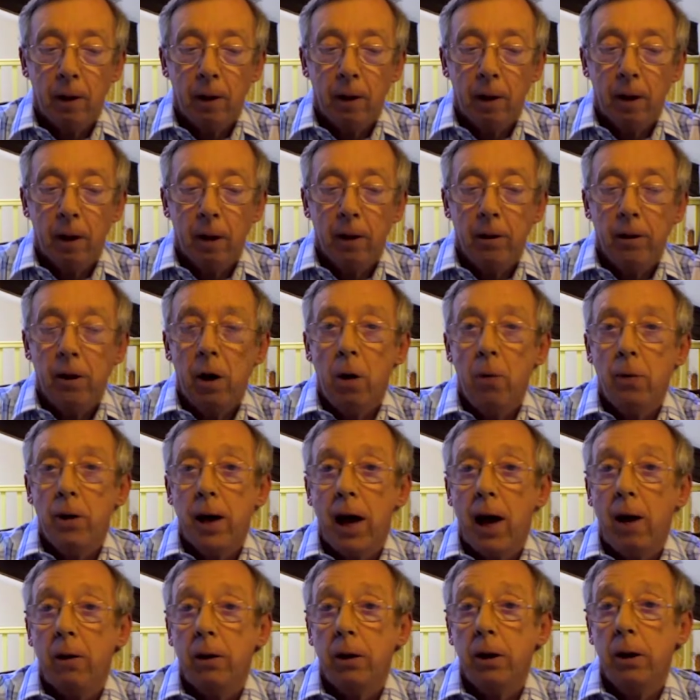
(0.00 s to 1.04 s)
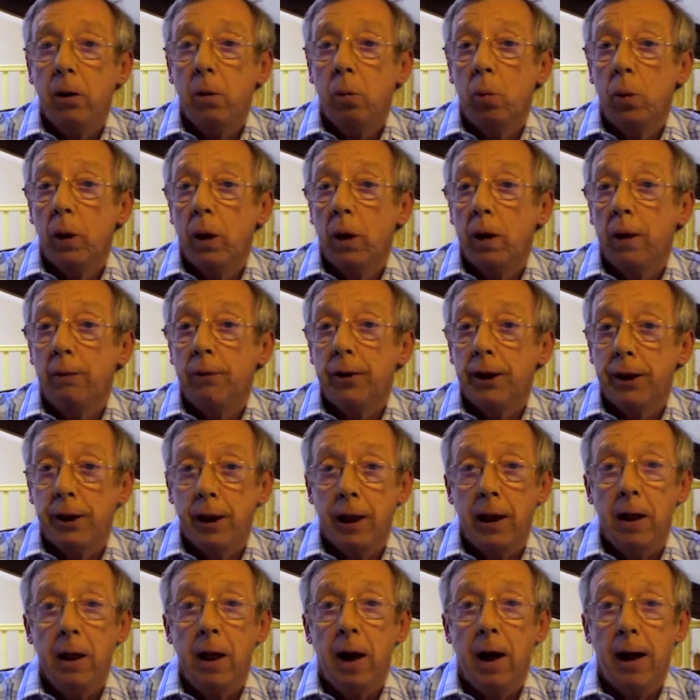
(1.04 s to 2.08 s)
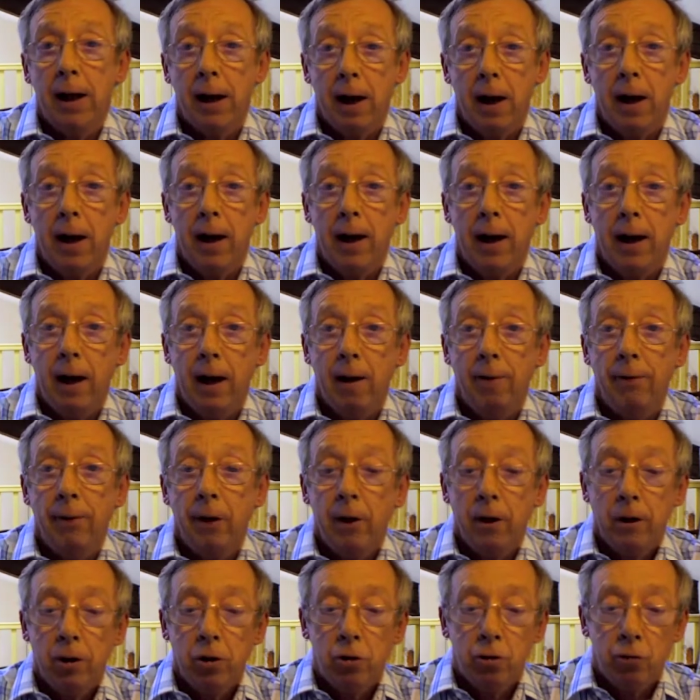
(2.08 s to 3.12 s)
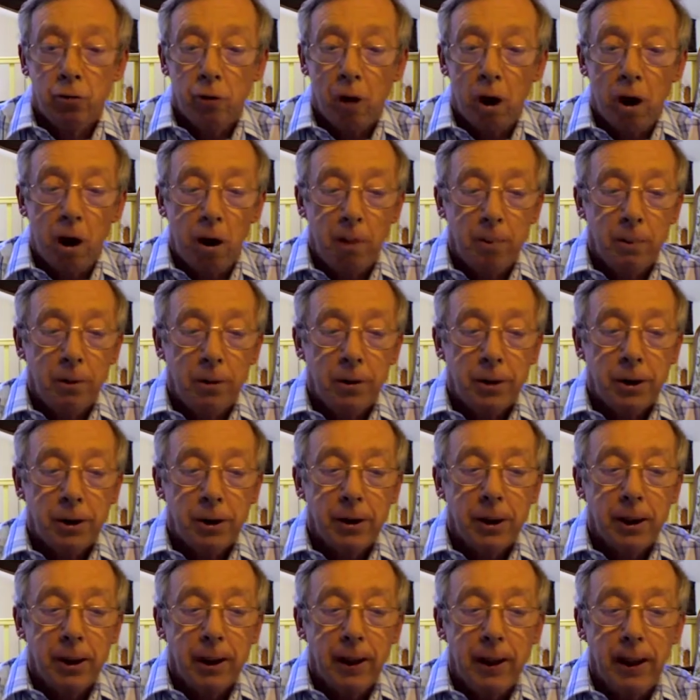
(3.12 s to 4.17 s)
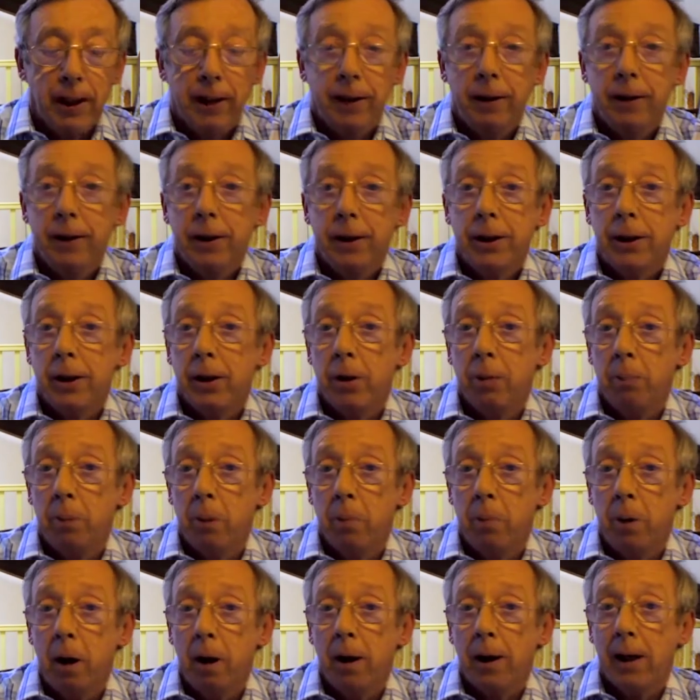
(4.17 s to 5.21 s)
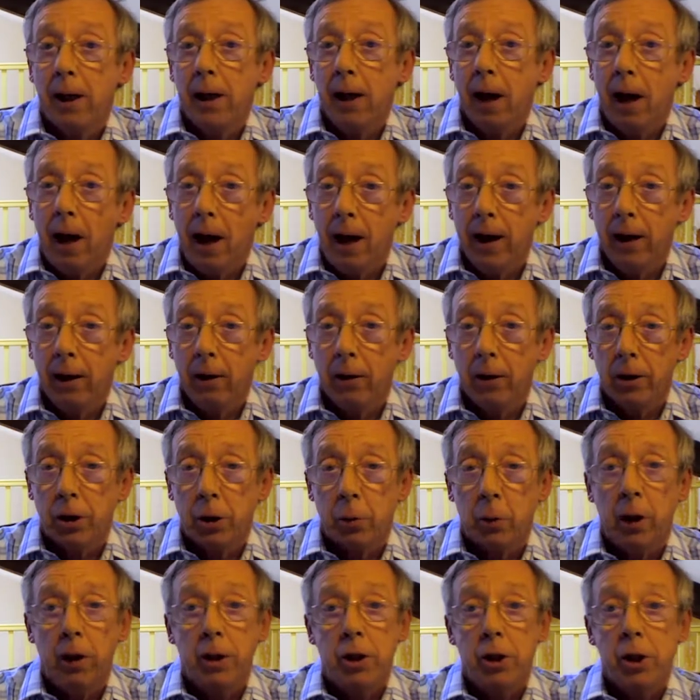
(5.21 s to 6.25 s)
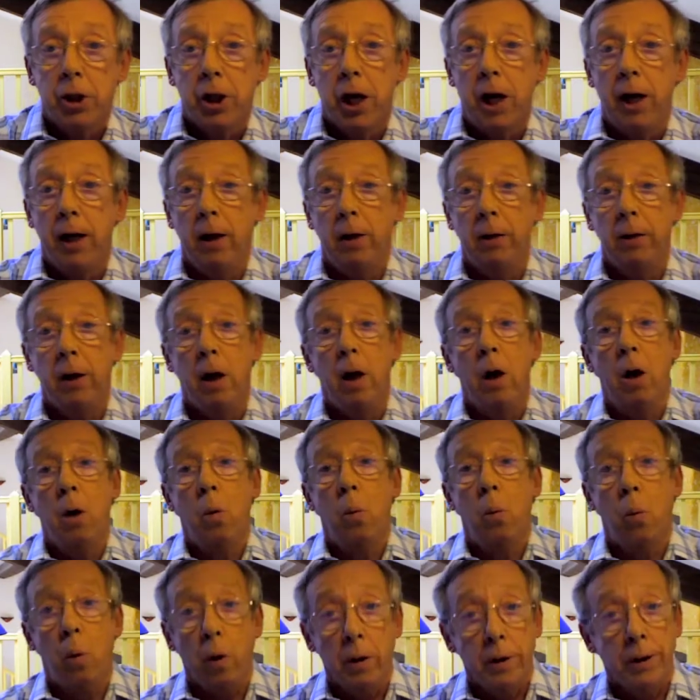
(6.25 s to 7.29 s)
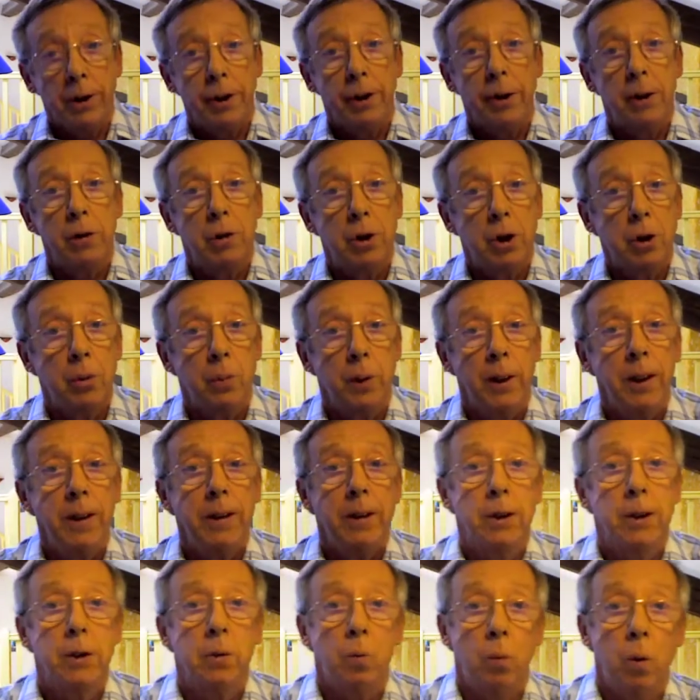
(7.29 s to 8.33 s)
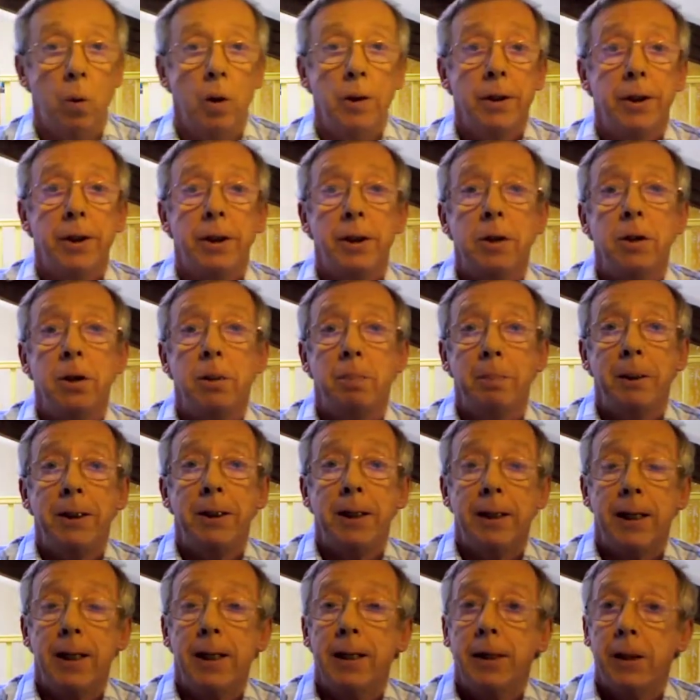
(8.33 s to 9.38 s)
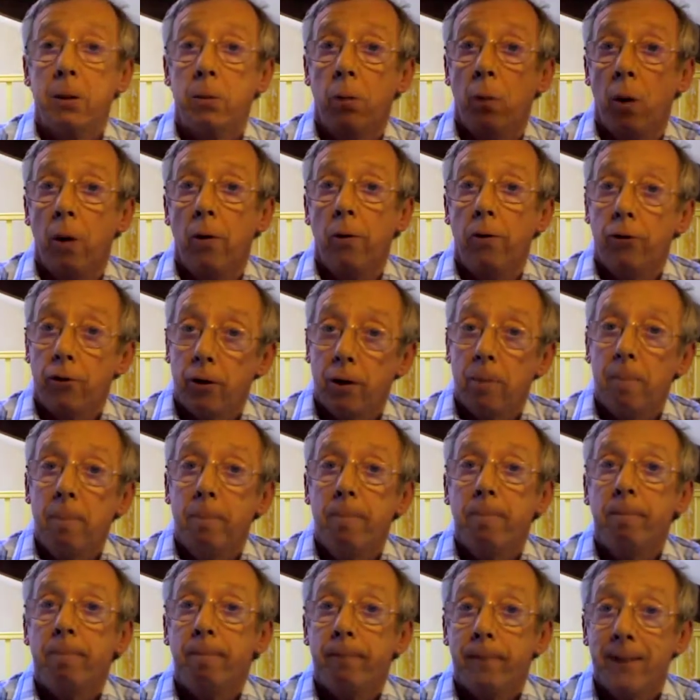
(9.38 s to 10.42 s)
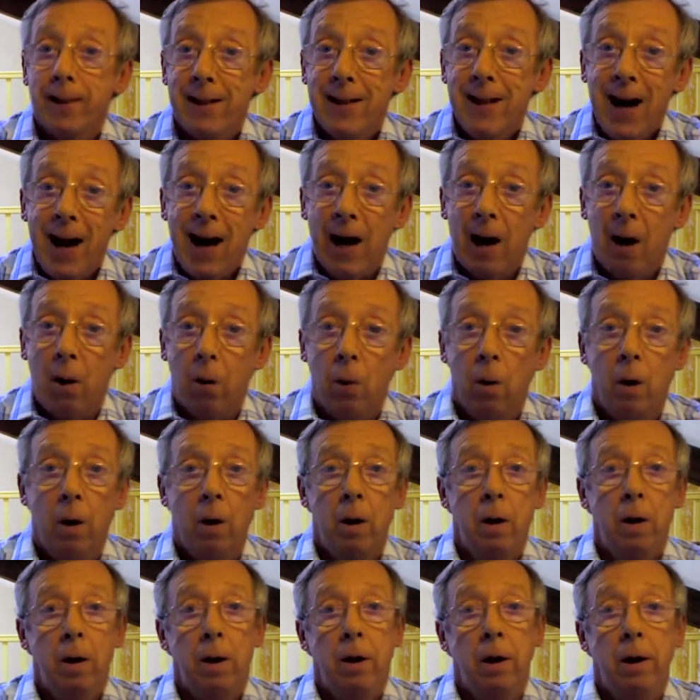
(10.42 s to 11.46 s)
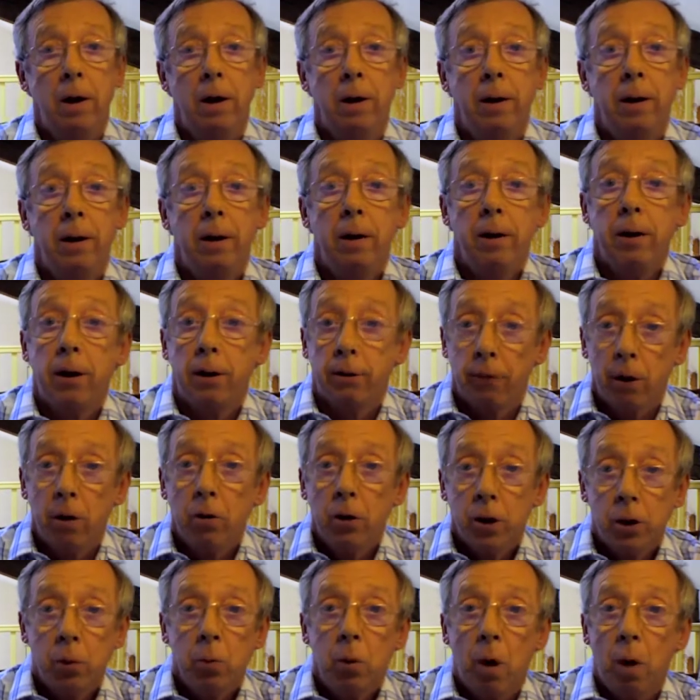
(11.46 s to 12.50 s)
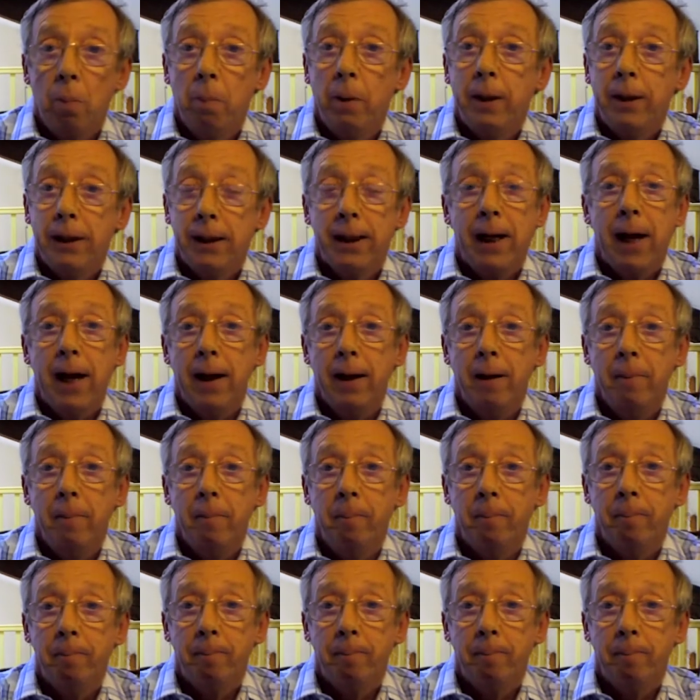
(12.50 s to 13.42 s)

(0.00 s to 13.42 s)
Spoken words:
And no doubt you will have seen, like I have, dramas in the supermarket aisles where a child wants those sweets or wants those biscuits and wants them now, and throws a wobbly to get them.